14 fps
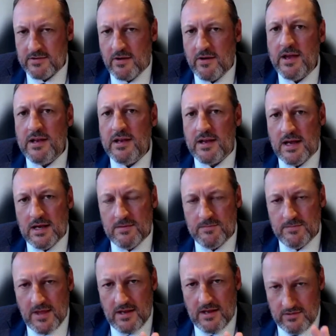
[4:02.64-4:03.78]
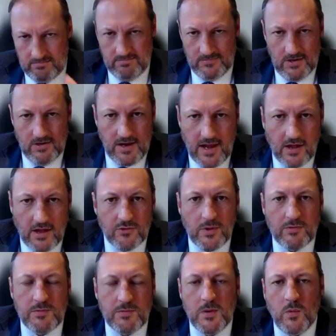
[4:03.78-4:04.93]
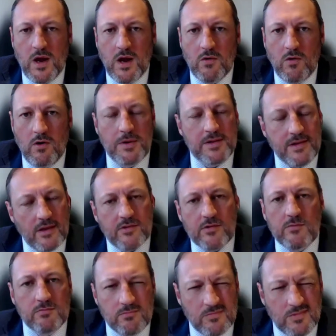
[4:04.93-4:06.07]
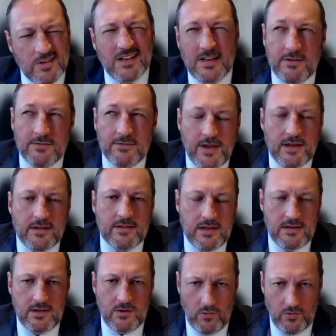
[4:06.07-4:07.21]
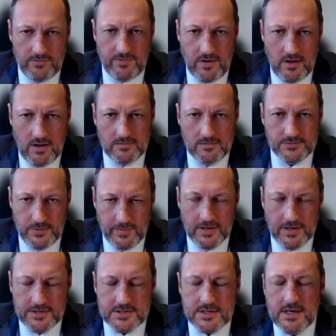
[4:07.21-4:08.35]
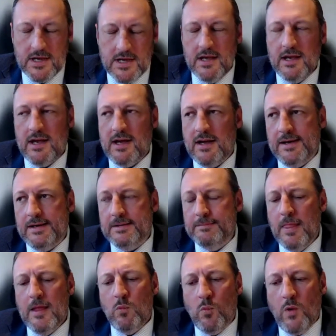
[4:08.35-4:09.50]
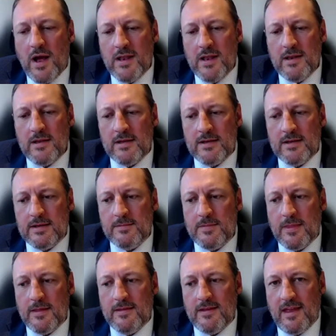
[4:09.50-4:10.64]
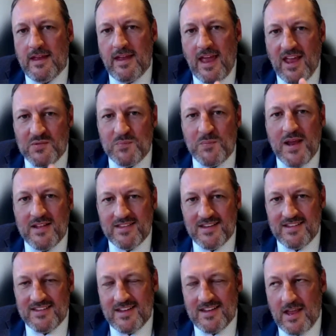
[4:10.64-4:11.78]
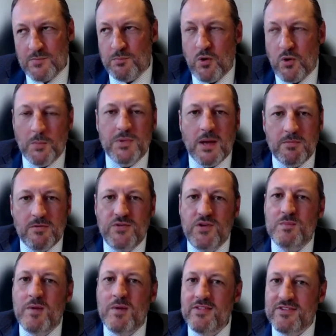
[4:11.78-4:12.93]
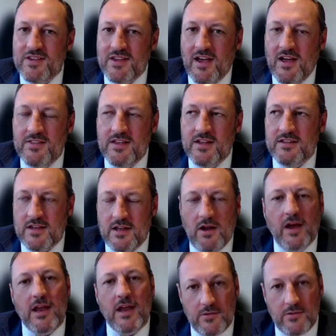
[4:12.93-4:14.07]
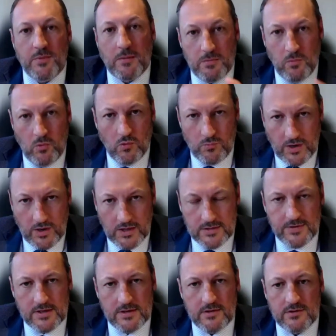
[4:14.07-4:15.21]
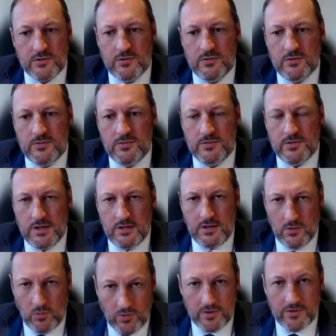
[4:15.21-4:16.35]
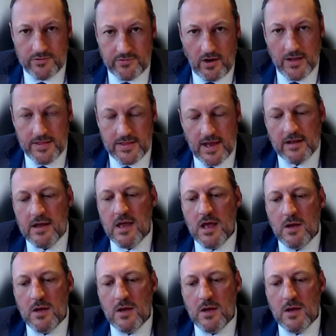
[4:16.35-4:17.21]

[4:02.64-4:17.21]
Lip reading: side that accountants will have to be aware of, but it doesn't really affect the audit file too much. One aspect that has popped up a few months ago that I guess is perhaps more relevant to the audit side that